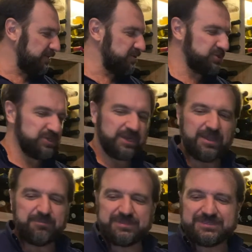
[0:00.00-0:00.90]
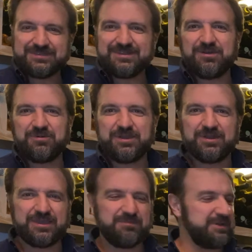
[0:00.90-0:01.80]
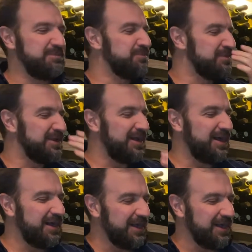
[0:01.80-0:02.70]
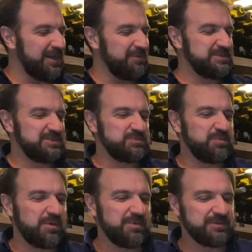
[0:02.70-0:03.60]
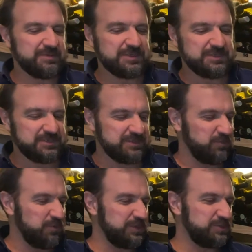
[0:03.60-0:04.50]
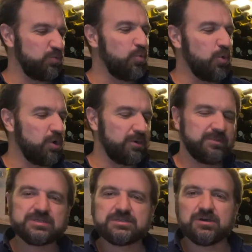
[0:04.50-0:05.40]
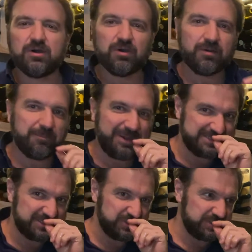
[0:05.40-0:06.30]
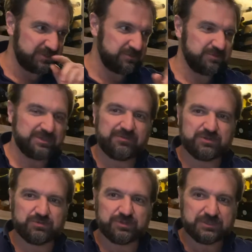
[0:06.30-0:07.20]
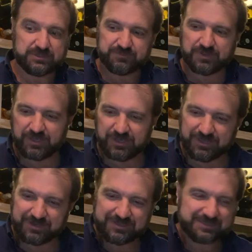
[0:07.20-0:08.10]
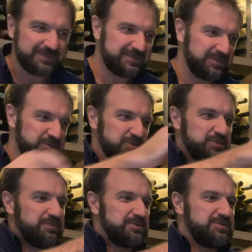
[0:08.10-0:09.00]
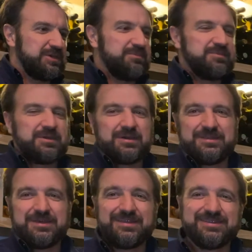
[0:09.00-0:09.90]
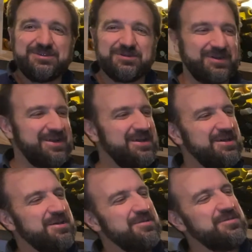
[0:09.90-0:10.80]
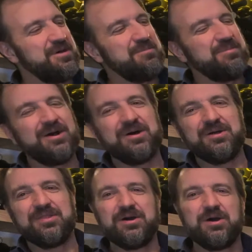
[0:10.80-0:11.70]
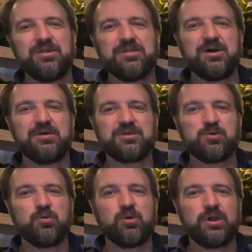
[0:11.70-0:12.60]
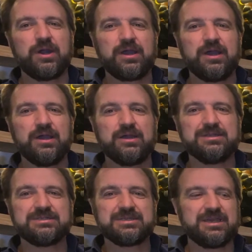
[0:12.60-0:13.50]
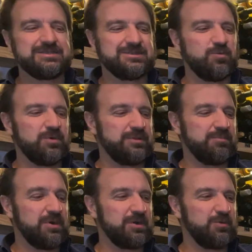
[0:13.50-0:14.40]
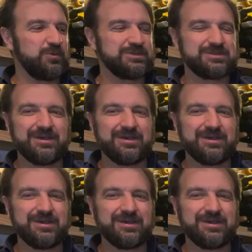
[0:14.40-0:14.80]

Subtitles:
Shit happens. No, we're gonna keep it. This is probably what this is. It was warm, so my suggestion: never do this. In the sense that you're supposed to keep the your thumb on the cork. In this case, the bottle was